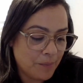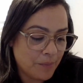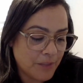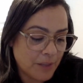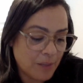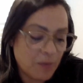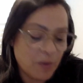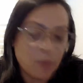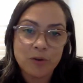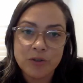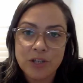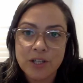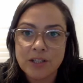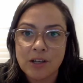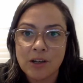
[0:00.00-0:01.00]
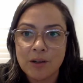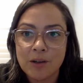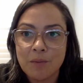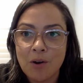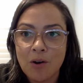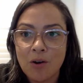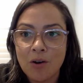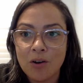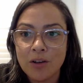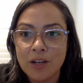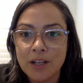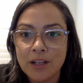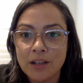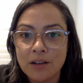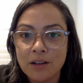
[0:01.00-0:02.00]
some of the projects I'm on
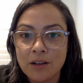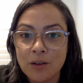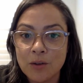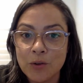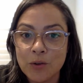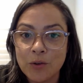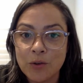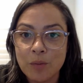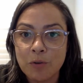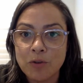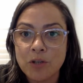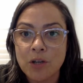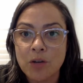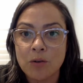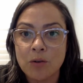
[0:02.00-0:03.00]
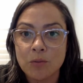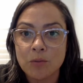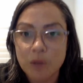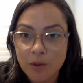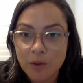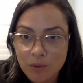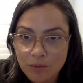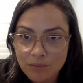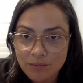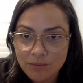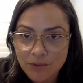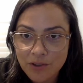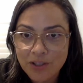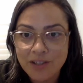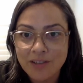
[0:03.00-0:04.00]
include a project called Wero,
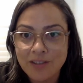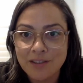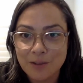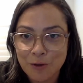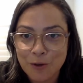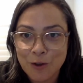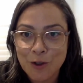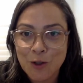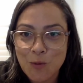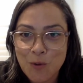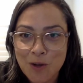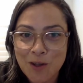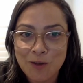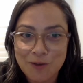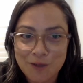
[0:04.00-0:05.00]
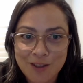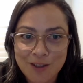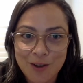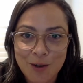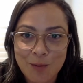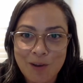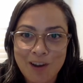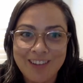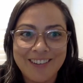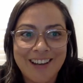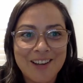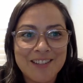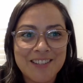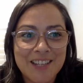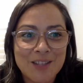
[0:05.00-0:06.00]
which is different to the one you've just heard about,
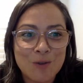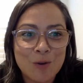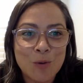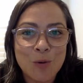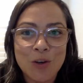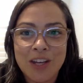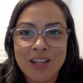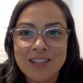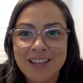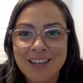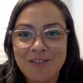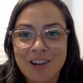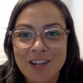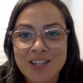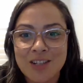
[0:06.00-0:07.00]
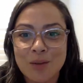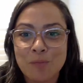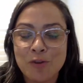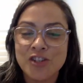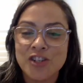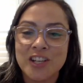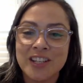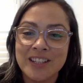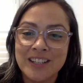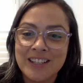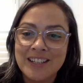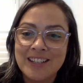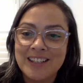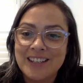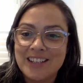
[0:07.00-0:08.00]
stands for Working to End Racial Oppression.
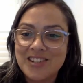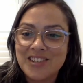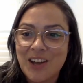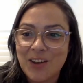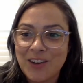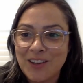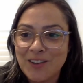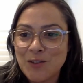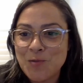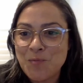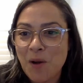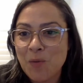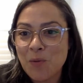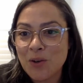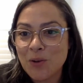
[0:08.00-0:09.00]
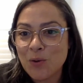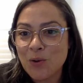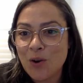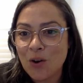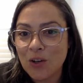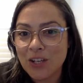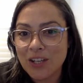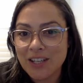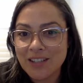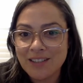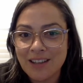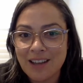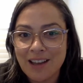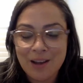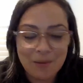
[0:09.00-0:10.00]
Shout out to my Wero colleagues.
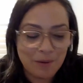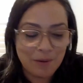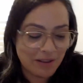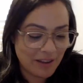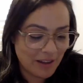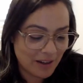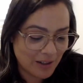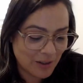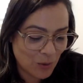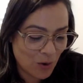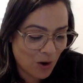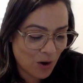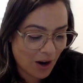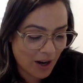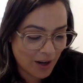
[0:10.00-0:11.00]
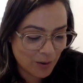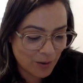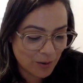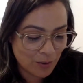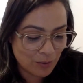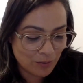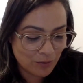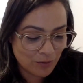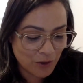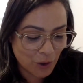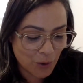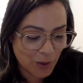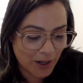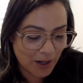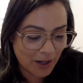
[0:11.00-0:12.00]
I think I saw Kyle,
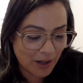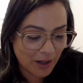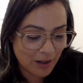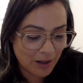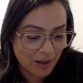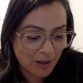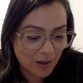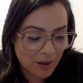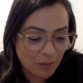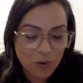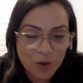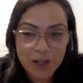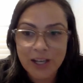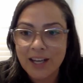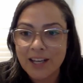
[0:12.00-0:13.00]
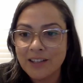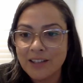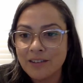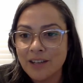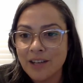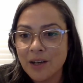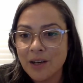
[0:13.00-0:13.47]
Joanna, Moy, and